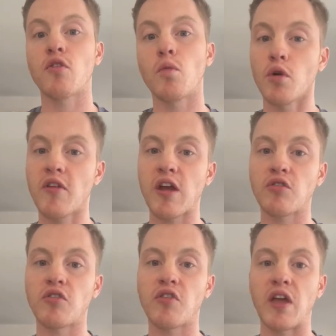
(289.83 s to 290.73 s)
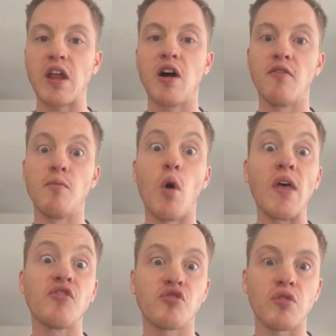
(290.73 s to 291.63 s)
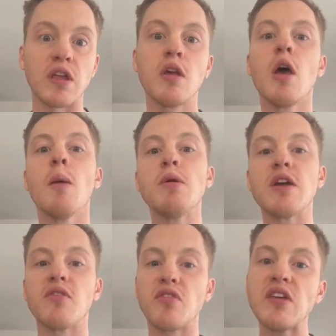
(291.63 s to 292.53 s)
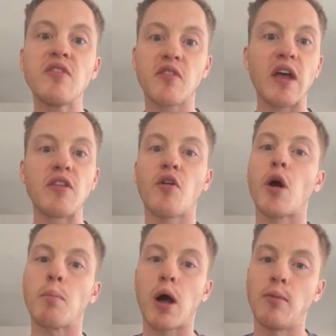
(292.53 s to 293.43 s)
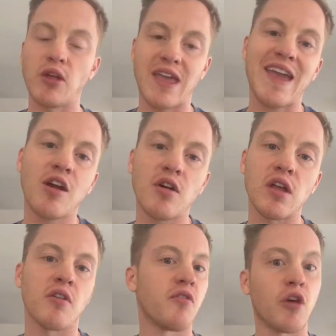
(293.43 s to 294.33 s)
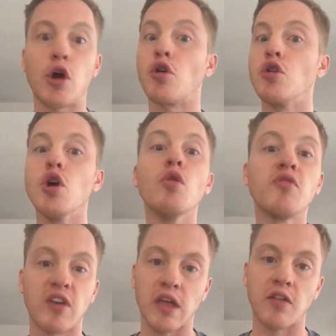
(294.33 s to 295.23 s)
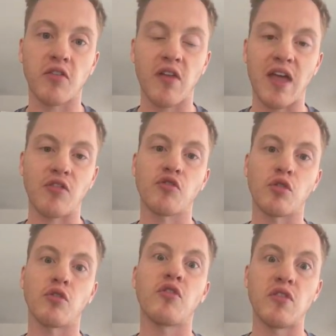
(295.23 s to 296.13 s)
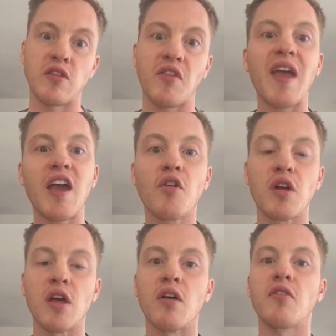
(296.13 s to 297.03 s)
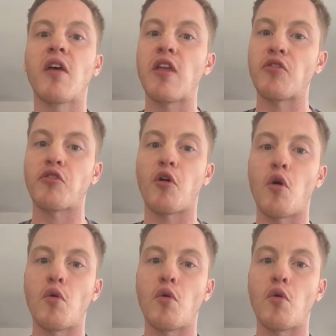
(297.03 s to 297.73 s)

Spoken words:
World Heritage Site of Moez Street, because these sites are public areas. There are no tickets to enter to these areas, and so